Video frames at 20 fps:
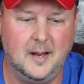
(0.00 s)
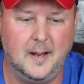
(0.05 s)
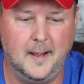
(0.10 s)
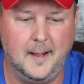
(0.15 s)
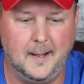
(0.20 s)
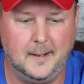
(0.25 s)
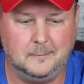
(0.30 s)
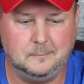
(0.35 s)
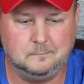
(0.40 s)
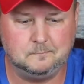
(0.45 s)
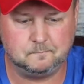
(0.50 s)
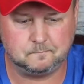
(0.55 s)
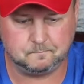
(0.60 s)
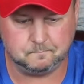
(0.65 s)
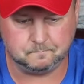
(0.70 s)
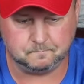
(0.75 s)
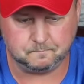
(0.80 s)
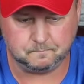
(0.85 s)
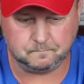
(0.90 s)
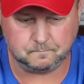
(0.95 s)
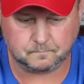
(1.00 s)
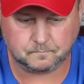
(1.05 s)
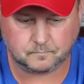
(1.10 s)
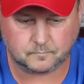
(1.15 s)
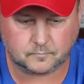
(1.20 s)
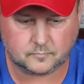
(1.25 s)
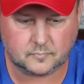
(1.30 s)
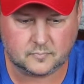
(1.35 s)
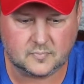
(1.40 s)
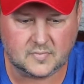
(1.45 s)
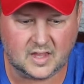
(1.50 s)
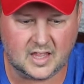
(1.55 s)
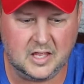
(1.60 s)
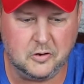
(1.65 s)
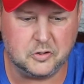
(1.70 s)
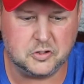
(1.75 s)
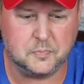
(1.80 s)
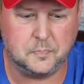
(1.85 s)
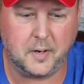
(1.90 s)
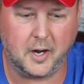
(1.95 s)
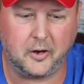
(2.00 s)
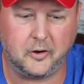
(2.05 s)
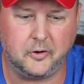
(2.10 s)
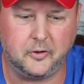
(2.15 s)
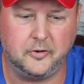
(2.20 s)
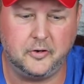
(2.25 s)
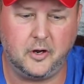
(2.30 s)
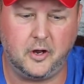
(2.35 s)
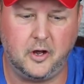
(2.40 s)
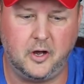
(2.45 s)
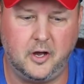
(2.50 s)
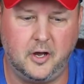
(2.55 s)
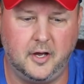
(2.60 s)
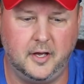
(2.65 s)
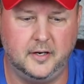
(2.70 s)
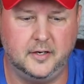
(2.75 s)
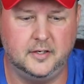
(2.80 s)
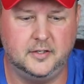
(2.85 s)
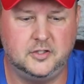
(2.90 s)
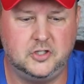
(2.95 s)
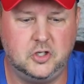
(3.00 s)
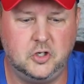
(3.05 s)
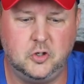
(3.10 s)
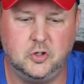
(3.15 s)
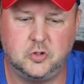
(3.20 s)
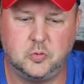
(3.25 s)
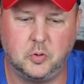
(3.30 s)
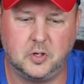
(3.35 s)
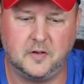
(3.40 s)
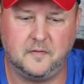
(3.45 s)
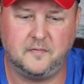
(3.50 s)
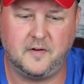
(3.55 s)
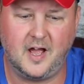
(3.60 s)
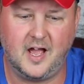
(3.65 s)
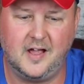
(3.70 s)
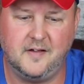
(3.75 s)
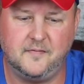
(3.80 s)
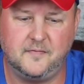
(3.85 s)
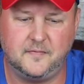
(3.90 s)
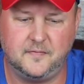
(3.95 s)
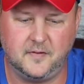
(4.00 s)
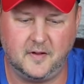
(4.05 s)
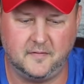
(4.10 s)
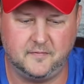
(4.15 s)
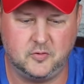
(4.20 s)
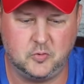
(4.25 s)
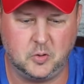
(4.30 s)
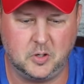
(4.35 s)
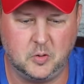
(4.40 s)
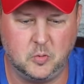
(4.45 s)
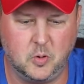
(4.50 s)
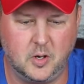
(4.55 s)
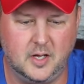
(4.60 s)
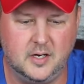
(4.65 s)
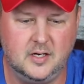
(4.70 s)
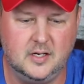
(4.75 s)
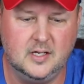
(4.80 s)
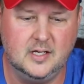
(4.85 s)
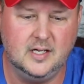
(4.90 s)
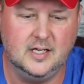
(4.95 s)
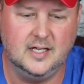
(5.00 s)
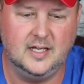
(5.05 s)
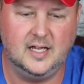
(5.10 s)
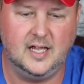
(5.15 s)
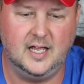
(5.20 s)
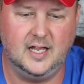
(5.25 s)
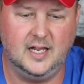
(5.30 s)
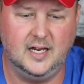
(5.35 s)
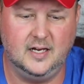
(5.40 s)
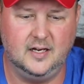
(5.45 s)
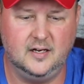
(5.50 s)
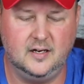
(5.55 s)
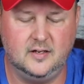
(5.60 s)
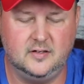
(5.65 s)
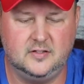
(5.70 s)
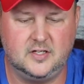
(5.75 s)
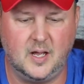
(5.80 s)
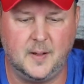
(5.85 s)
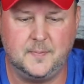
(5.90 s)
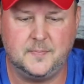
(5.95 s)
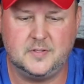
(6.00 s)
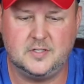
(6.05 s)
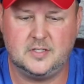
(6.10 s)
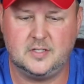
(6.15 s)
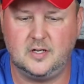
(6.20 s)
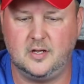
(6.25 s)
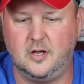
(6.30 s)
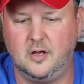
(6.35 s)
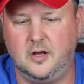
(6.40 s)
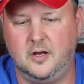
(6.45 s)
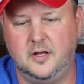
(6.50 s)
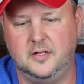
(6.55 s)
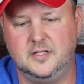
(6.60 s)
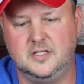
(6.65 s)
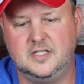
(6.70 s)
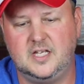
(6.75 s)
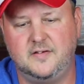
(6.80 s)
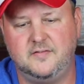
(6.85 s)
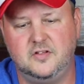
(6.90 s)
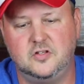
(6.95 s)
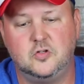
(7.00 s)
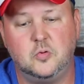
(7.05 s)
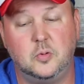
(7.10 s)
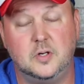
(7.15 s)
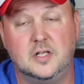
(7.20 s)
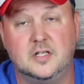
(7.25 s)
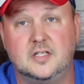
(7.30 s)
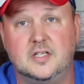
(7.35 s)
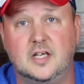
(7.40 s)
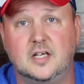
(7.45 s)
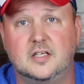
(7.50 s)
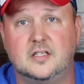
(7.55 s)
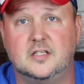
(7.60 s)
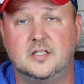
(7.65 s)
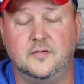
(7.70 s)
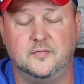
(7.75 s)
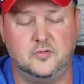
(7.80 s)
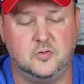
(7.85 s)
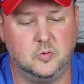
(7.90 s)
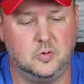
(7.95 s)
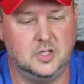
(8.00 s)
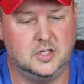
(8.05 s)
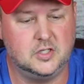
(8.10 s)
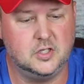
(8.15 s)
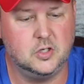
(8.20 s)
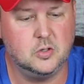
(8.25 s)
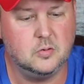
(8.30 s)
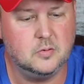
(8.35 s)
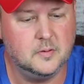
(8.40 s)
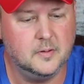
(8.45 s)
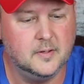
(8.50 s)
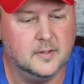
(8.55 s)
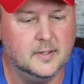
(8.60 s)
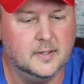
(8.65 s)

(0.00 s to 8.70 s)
It was barreled on 2/25 of 21 and dumped on 7/26 of 22.